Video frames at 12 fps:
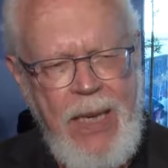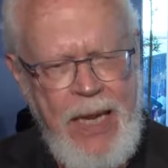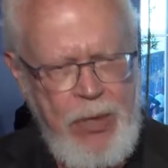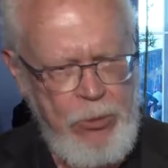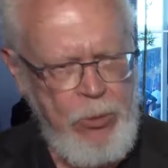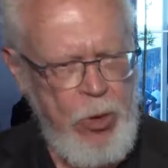
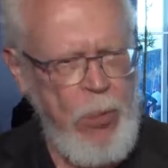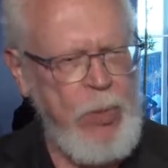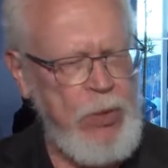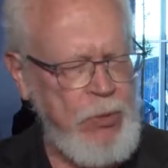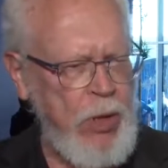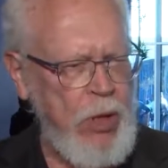and
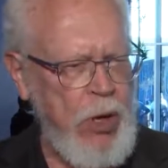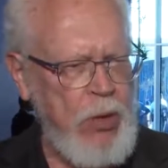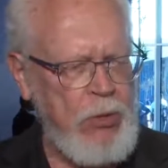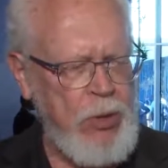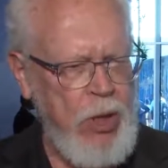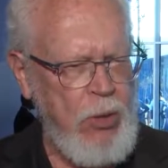tropospheric
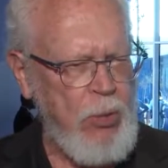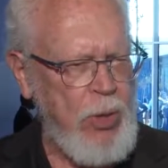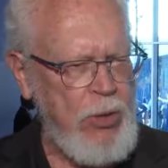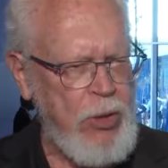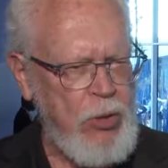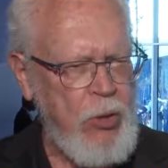ozone,
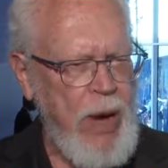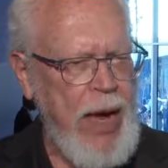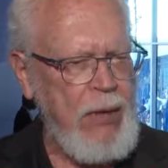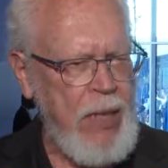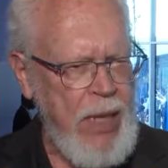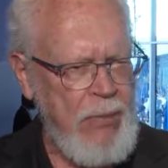which is
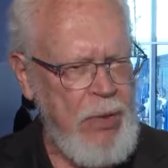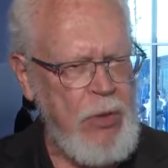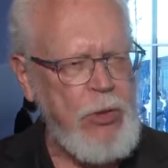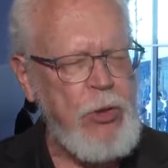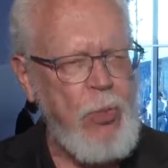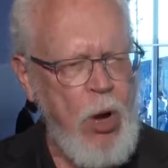ground level
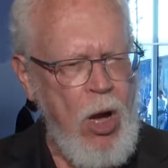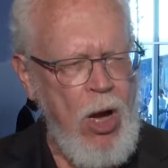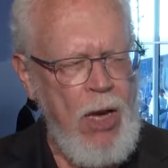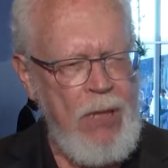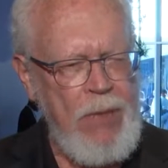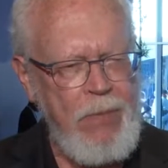
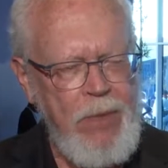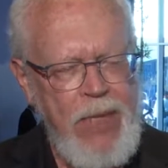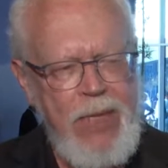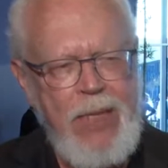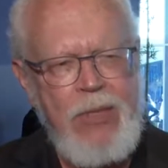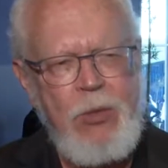smog.
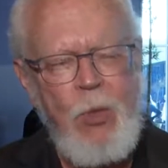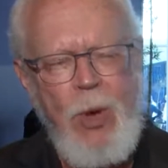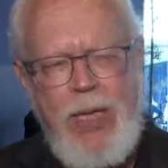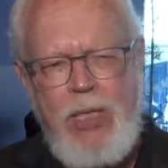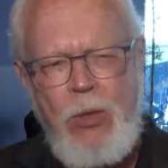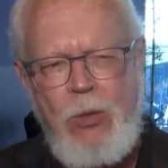So
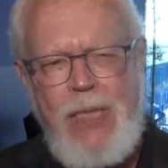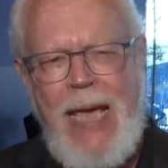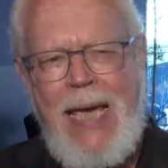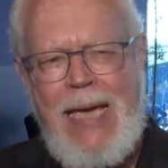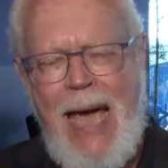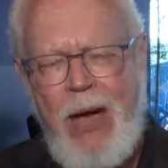when you
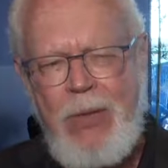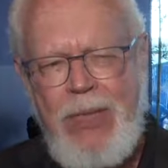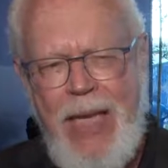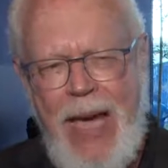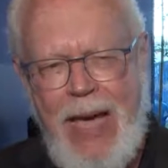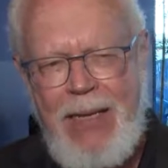take out
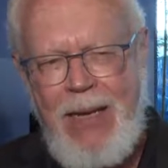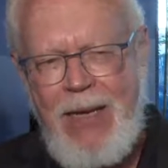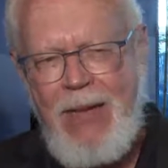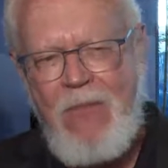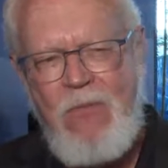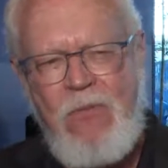that
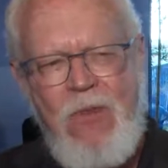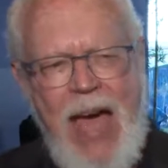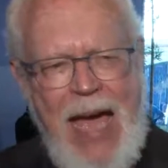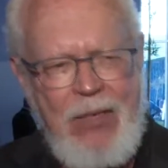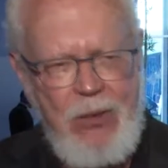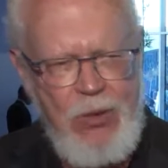
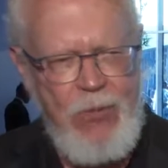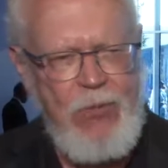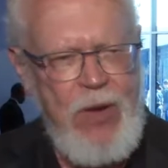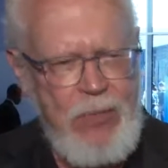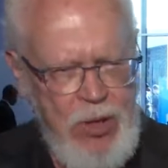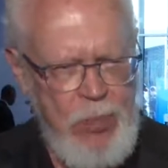fast
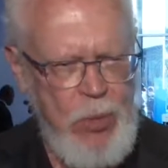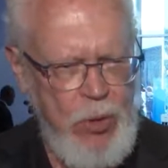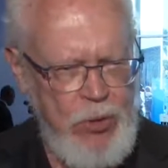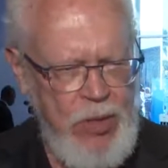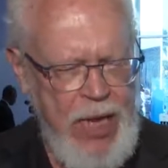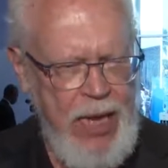
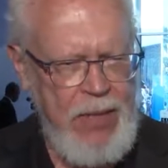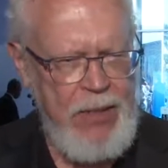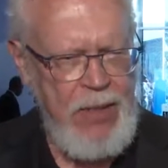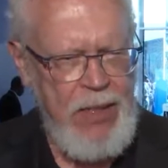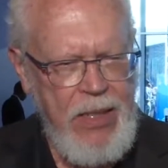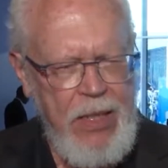50%,
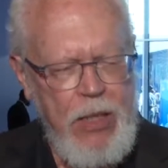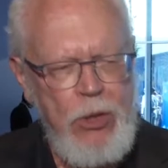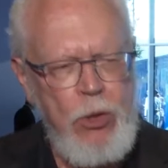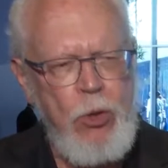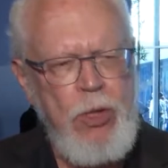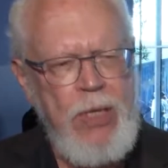
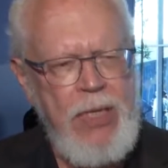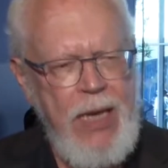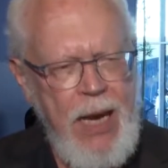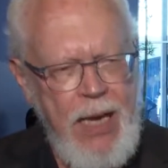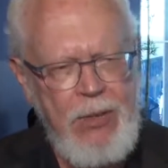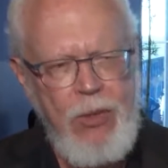you can
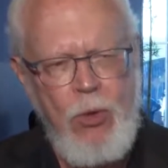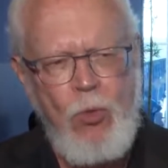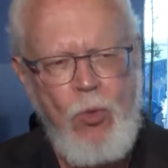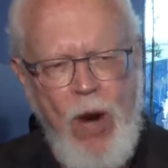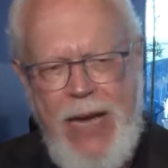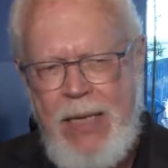cut the
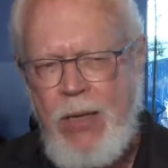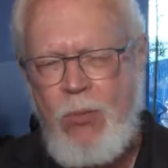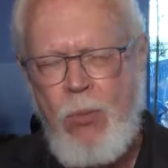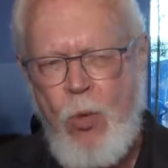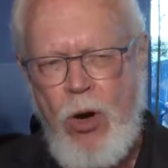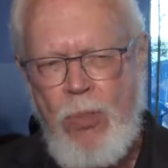rate
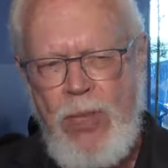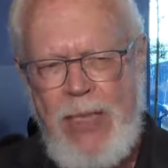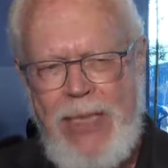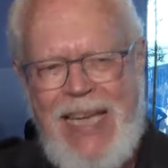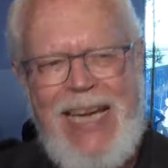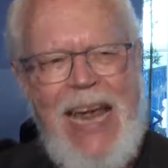of
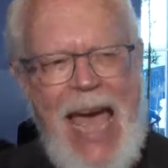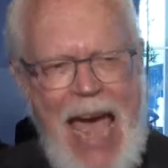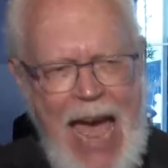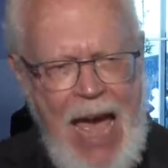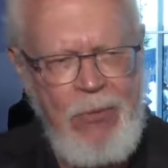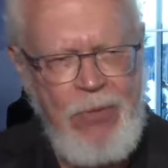warming in
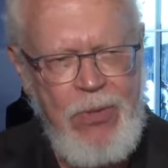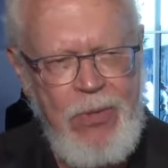half